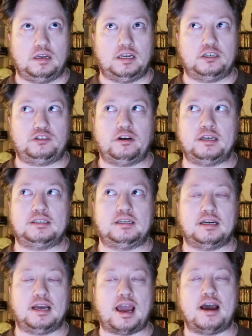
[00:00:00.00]

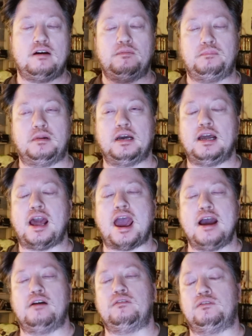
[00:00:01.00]
interesting how it played
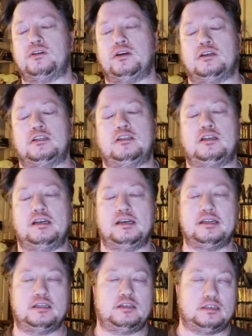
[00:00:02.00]
out
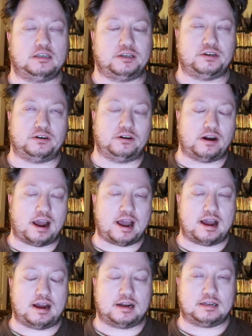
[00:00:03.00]
into the third
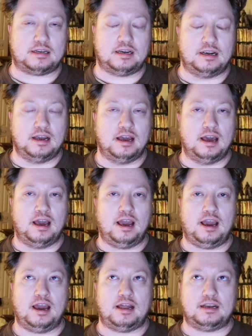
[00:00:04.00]
act
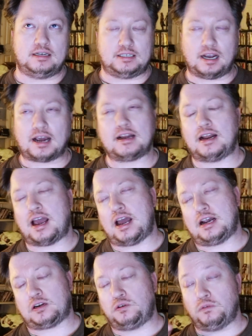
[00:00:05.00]
and the second
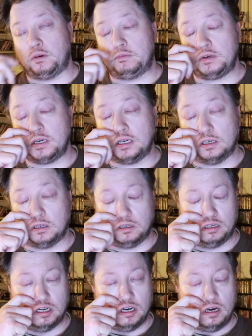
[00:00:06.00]
act
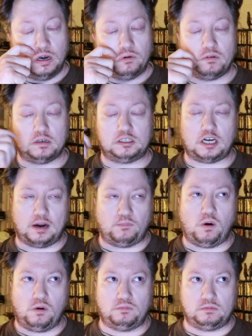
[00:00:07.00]
reveal, which I
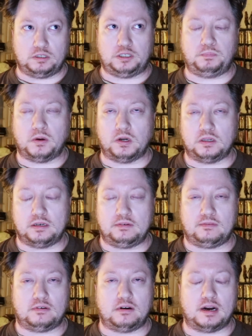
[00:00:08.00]
won't spoil
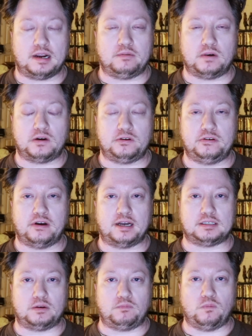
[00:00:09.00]
it for anyone who
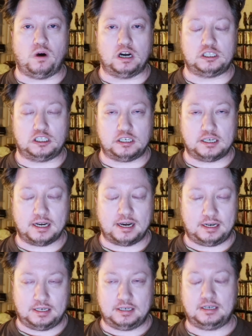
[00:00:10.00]
hasn't watched it
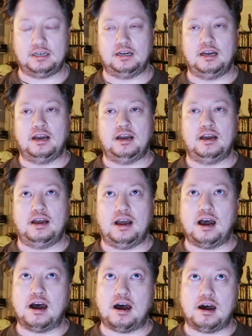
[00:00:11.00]
yet.
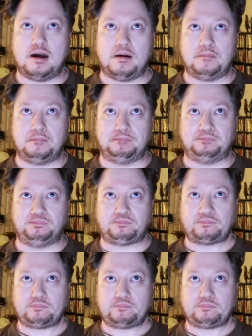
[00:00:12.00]
But